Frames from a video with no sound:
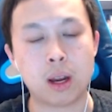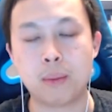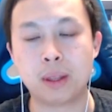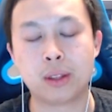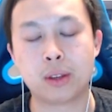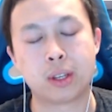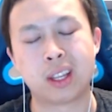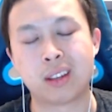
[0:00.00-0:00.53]
I mean,
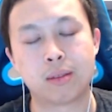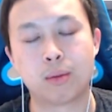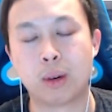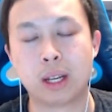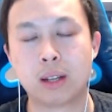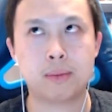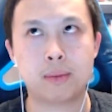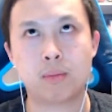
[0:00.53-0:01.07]
there's like
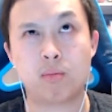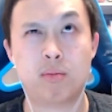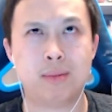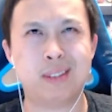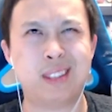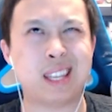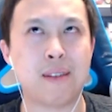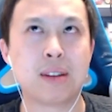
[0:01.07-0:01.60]
what
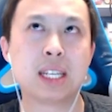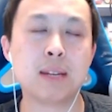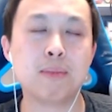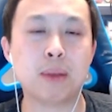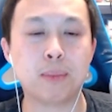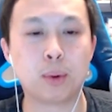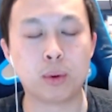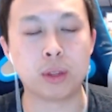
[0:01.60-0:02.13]
17
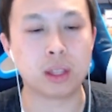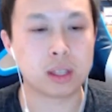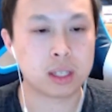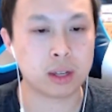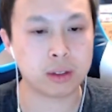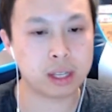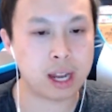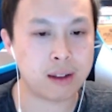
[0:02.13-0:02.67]
people with this
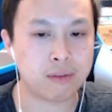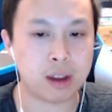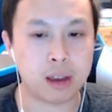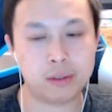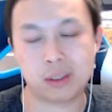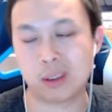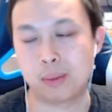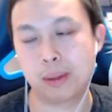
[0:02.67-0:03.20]
LD nat
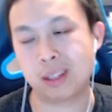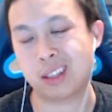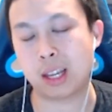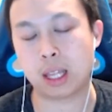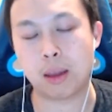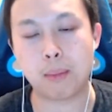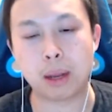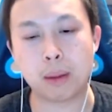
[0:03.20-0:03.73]
5, so I mean, it's
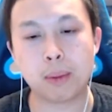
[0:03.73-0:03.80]
not that many